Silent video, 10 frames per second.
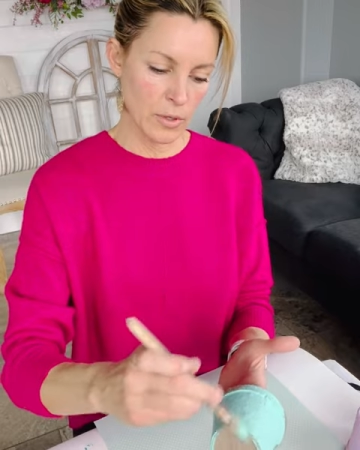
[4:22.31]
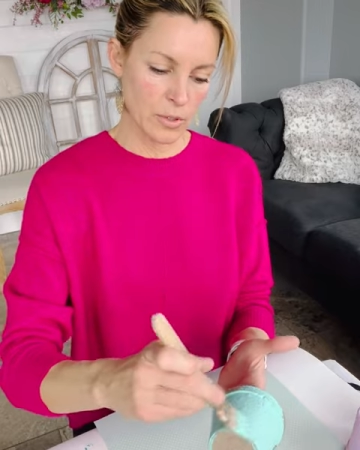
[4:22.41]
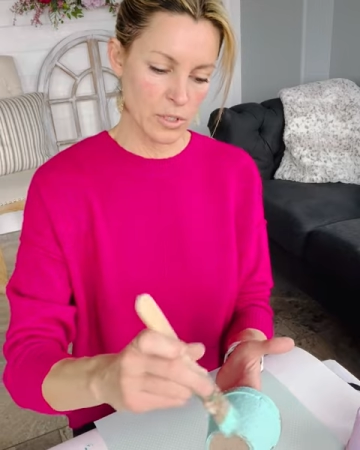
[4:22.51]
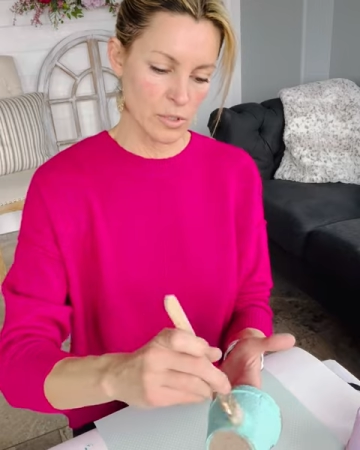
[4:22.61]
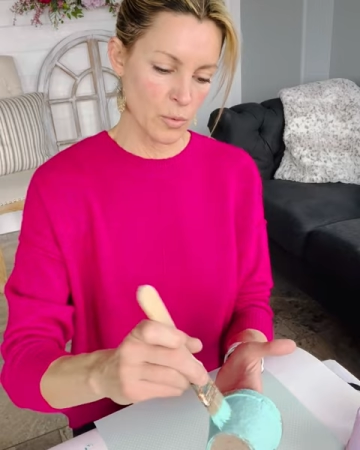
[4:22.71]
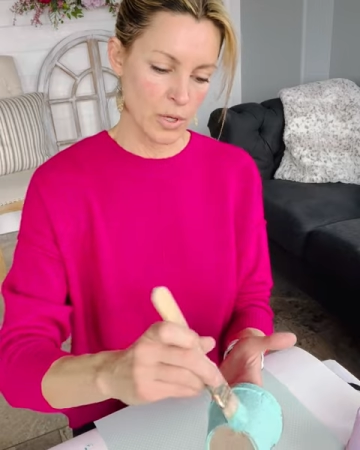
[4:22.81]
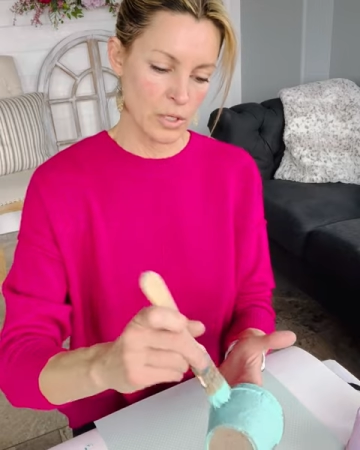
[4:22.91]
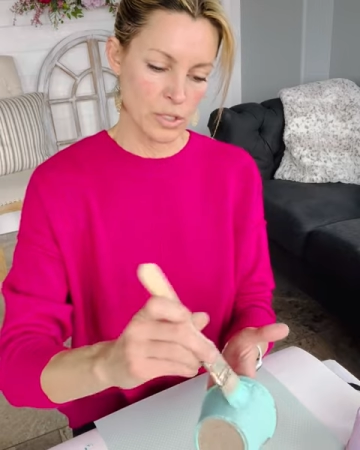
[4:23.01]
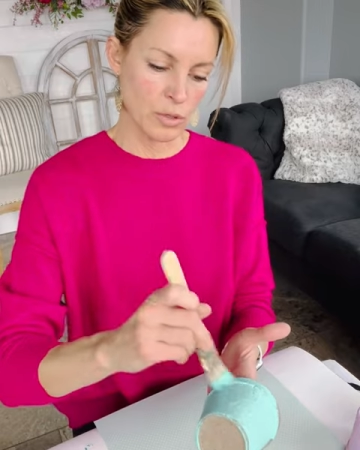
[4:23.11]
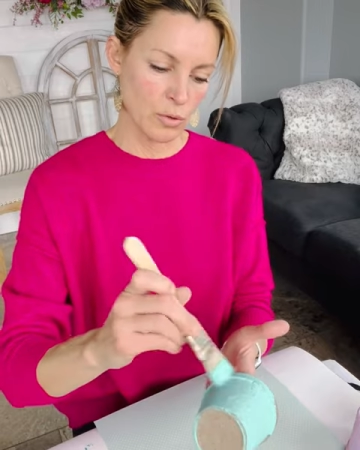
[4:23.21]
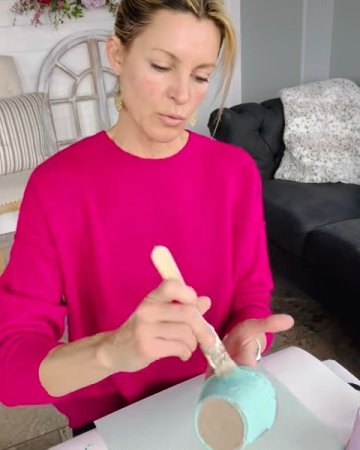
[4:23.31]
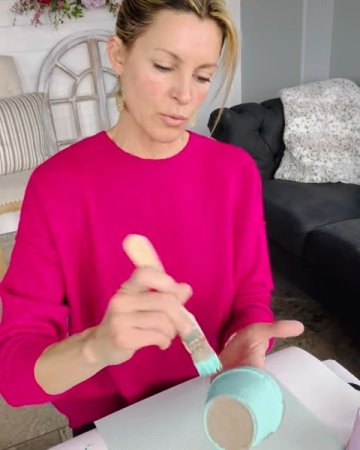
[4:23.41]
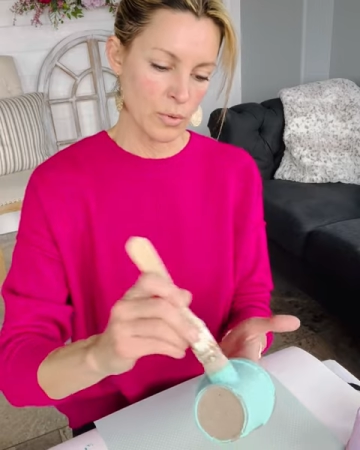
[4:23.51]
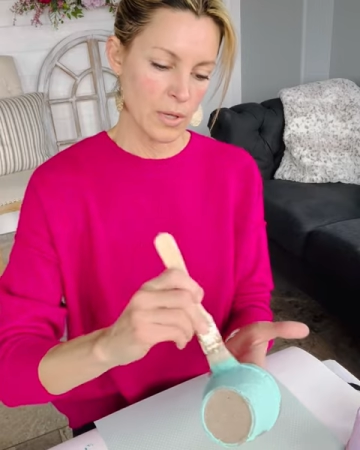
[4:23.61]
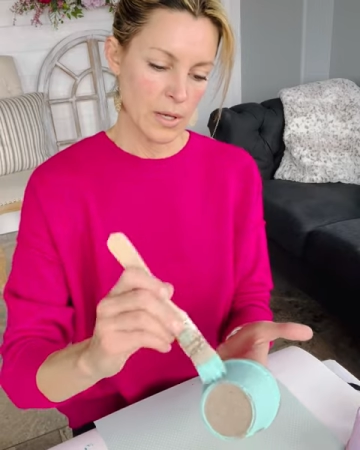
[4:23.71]
You're just going
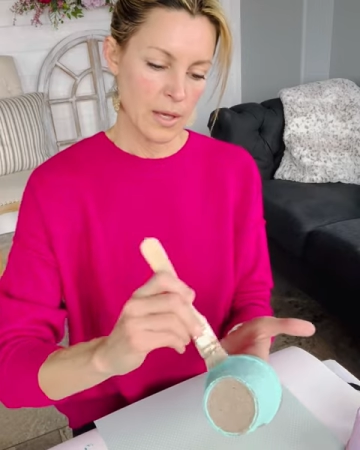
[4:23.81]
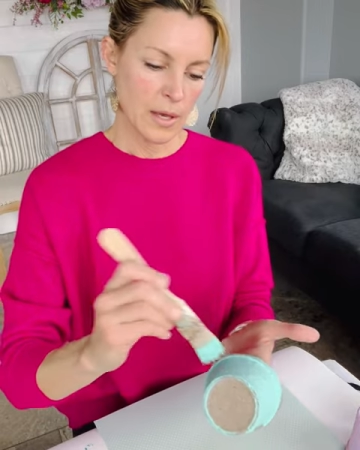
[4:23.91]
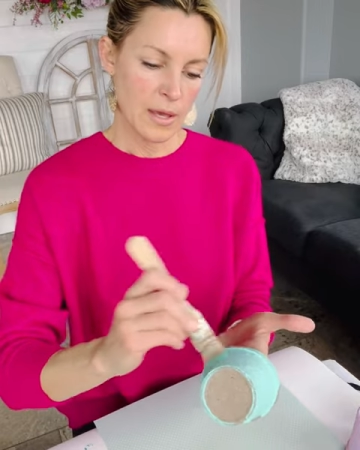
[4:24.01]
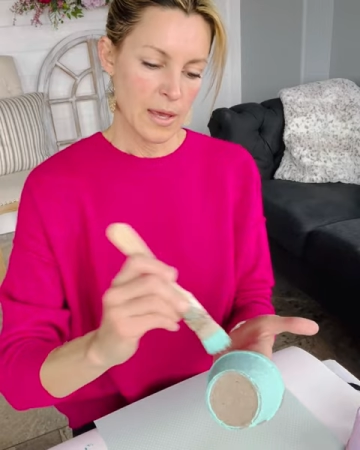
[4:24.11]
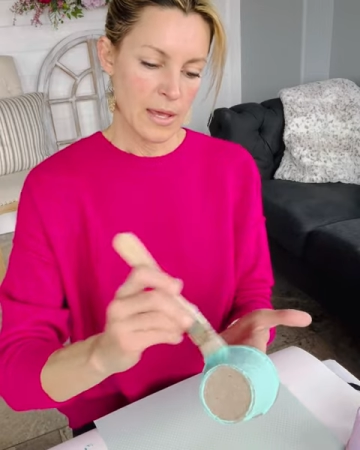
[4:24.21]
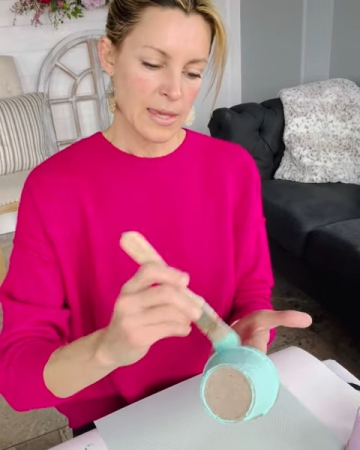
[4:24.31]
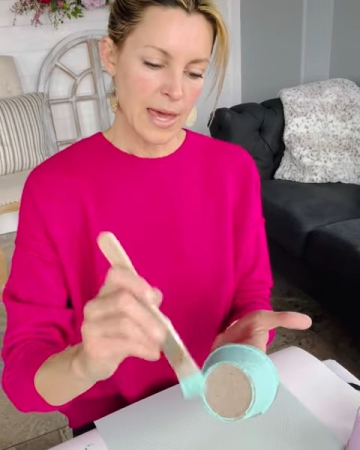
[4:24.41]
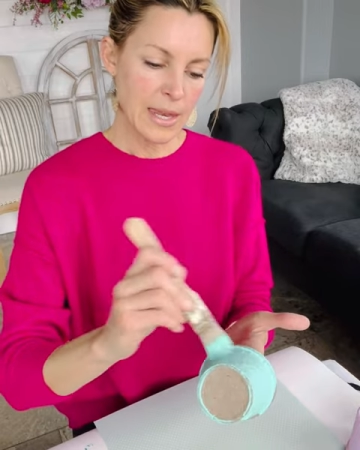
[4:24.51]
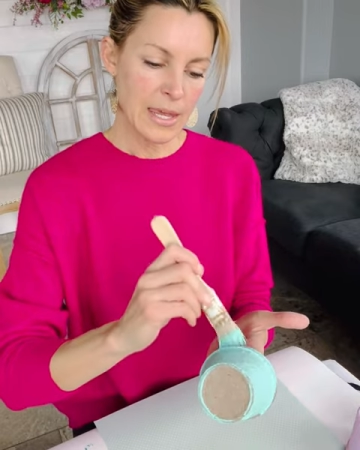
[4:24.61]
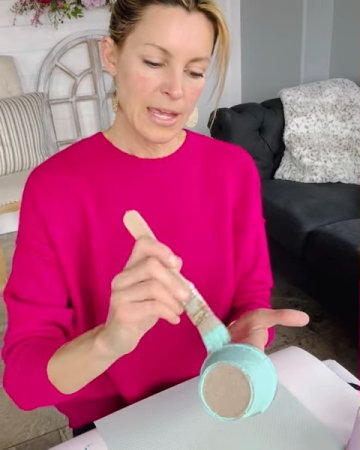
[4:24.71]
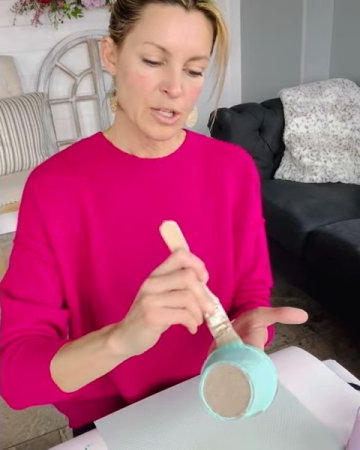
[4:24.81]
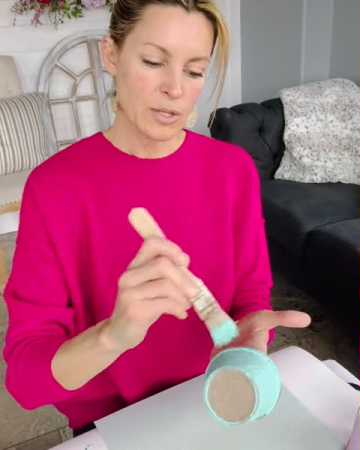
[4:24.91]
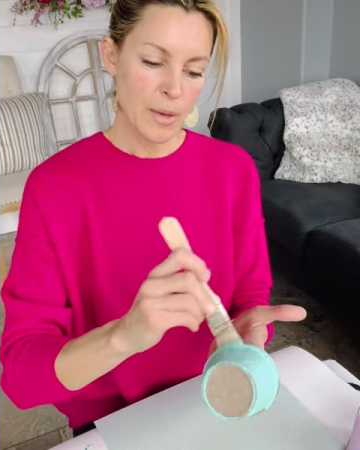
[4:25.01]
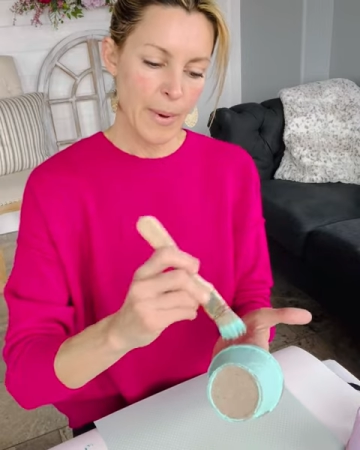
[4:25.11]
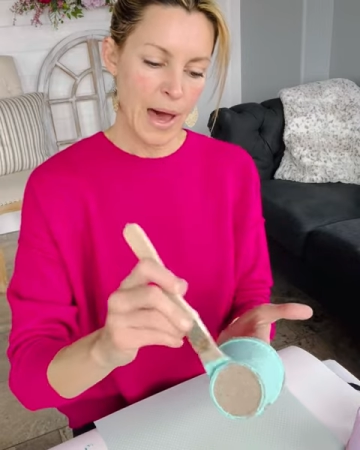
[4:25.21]
to get each
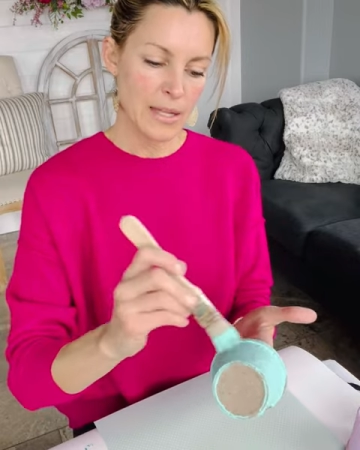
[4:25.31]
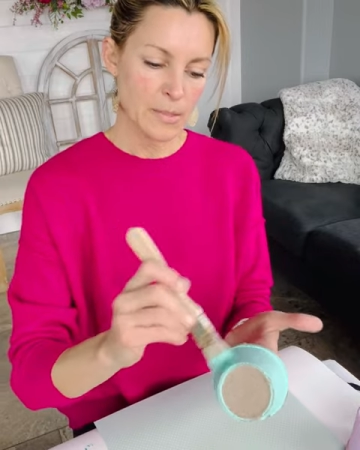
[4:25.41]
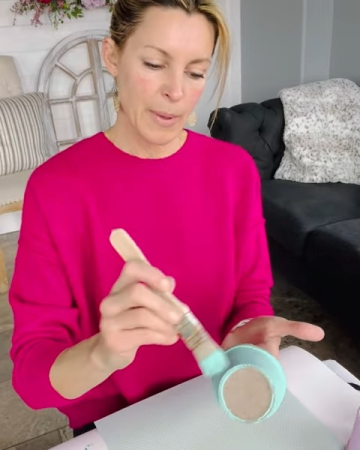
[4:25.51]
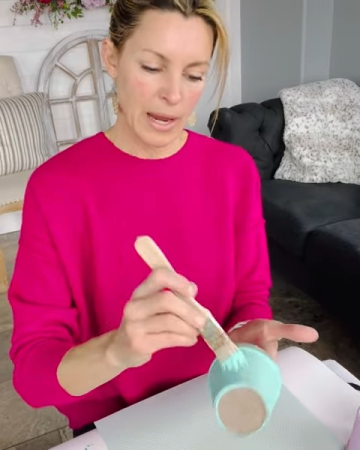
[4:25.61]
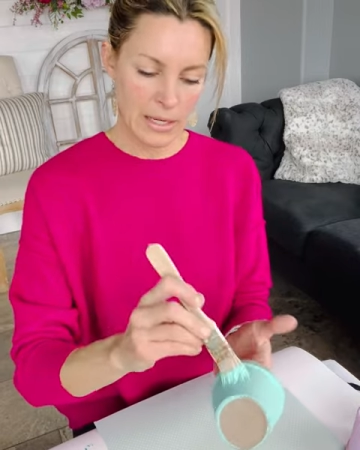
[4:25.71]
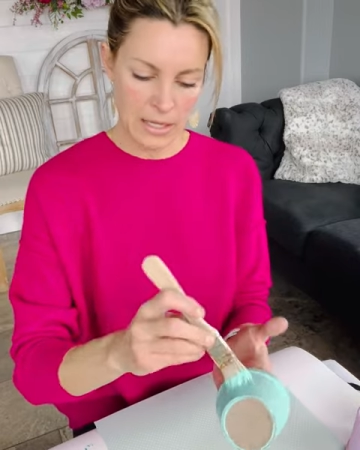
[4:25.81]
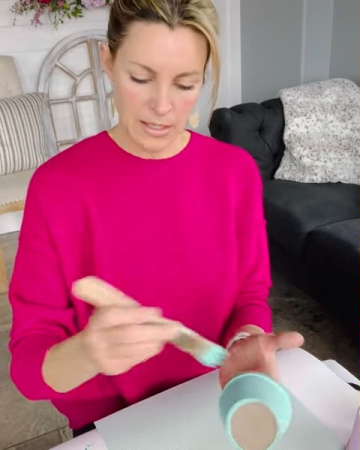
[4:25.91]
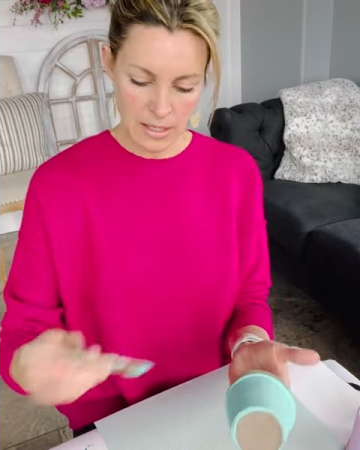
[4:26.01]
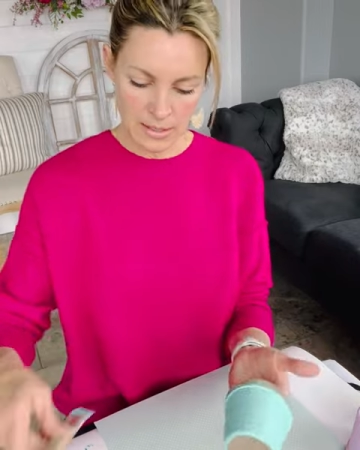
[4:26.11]
of the pots painted,